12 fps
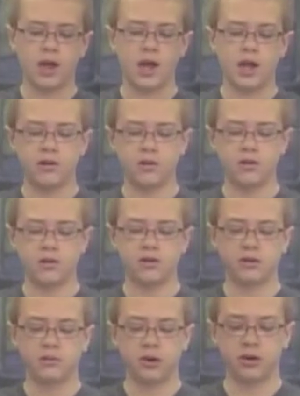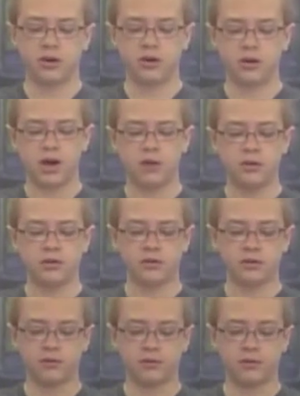Anyone who has borrowed chorale
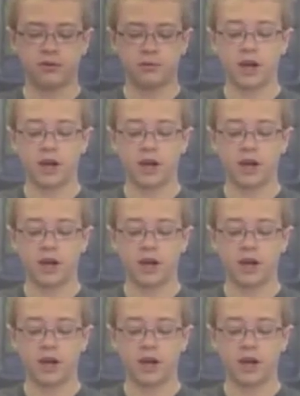music from Mr.